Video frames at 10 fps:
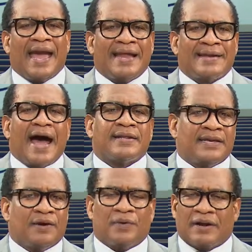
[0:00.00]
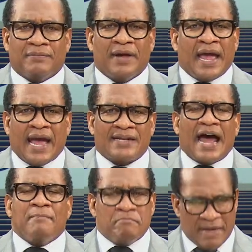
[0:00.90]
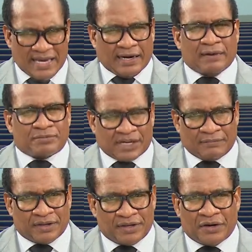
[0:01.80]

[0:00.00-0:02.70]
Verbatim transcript: and not hear what I'm, and not make up something.